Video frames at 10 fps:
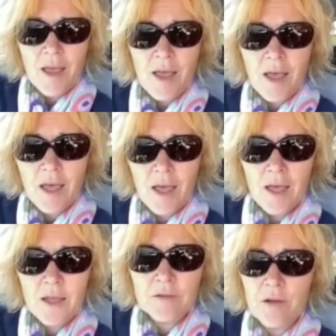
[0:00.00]

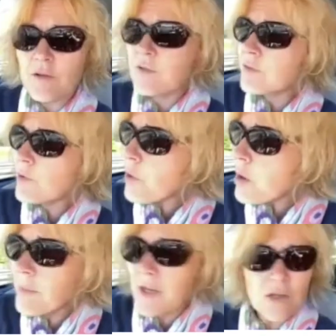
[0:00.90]
And there are
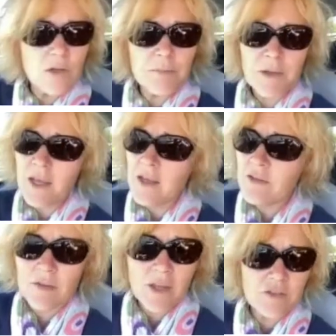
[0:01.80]
so many good
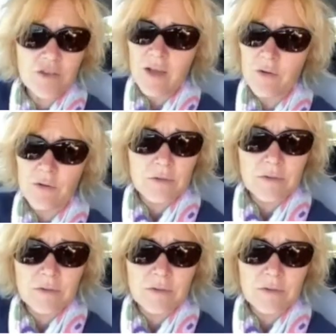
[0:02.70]
players on that channel,